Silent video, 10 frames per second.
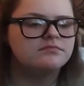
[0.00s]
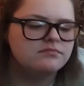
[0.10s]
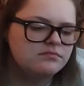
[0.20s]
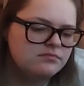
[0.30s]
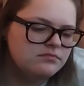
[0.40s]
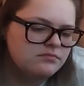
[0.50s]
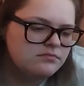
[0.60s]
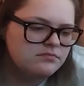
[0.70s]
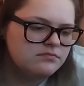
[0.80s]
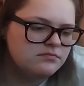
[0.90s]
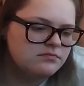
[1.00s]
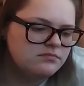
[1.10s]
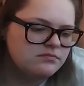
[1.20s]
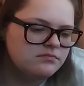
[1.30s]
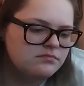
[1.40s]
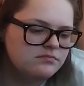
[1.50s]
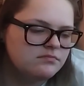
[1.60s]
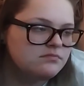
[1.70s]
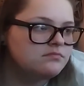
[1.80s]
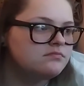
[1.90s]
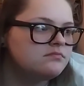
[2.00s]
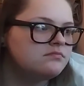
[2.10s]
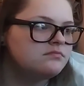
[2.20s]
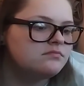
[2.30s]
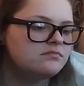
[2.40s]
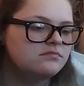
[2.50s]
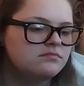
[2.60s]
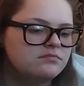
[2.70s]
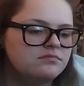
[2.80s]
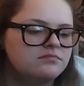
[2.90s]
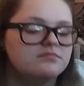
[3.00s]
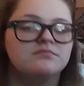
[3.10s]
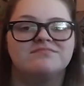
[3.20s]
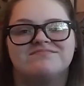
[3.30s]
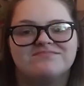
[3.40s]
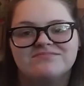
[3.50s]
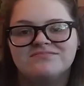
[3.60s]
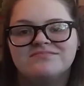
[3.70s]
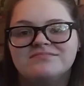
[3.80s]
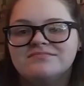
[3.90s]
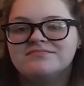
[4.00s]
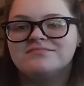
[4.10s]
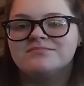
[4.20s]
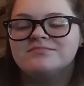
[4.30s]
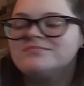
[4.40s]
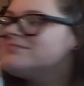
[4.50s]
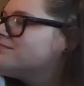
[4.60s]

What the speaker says: This person isn't speaking.